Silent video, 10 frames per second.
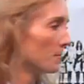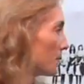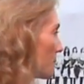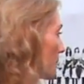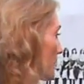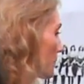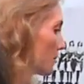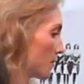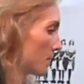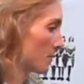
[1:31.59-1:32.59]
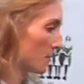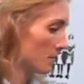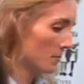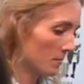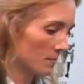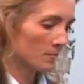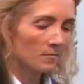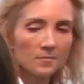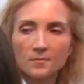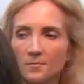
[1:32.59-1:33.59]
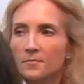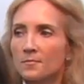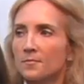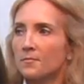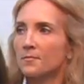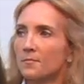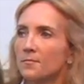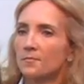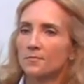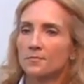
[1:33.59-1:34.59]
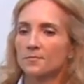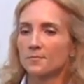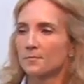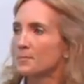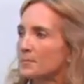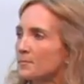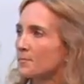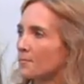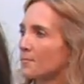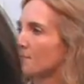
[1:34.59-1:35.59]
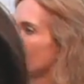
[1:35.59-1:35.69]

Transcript: No words are spoken by the person on screen.